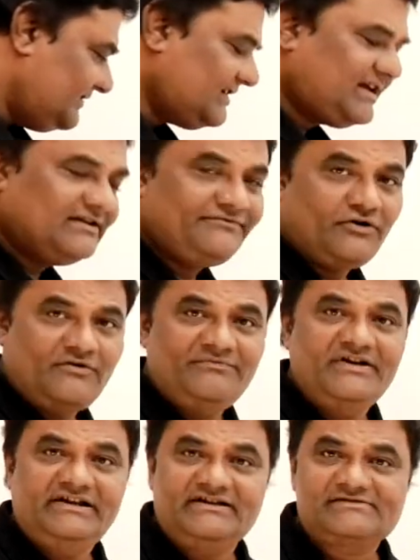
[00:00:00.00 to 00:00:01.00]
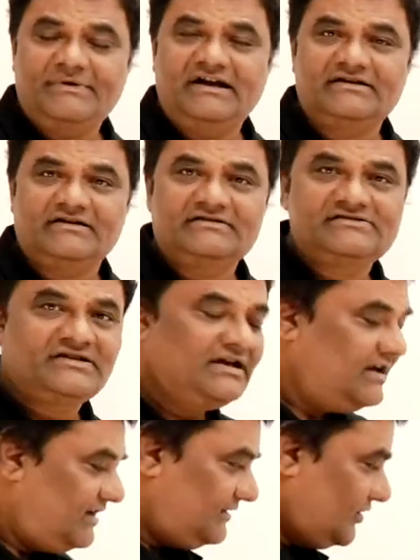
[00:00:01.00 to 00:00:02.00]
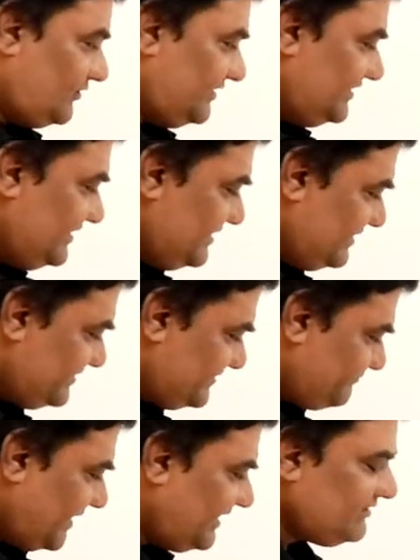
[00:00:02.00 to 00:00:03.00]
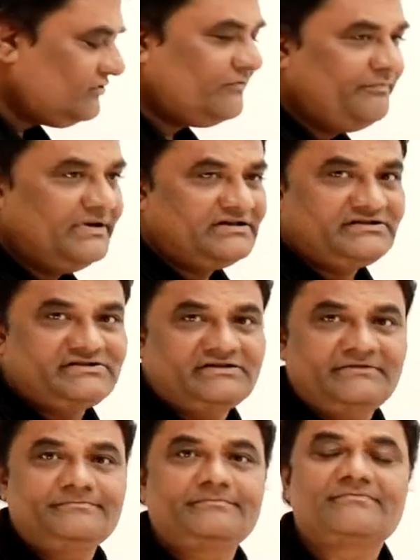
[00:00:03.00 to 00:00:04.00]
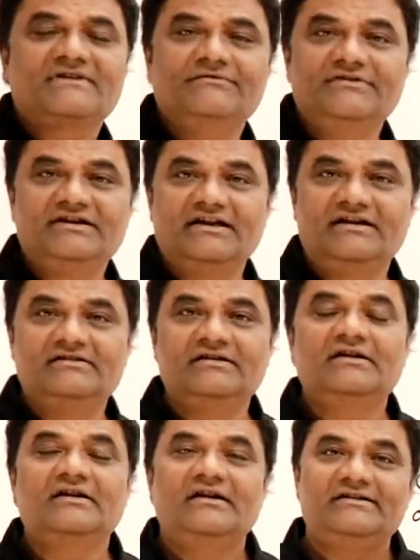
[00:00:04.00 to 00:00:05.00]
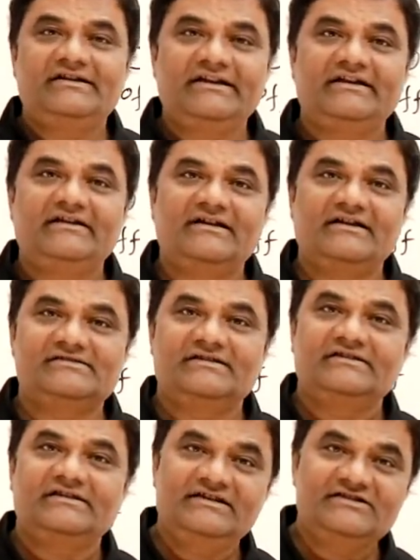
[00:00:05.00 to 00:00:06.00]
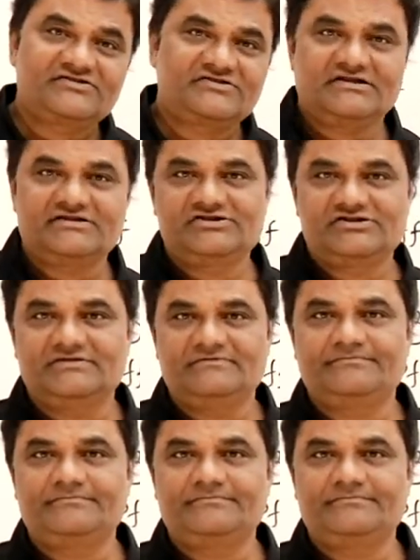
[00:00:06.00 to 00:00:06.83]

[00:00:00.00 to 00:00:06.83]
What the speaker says: They can form various patterns. Now each pattern of bits, we can take it as an instruction.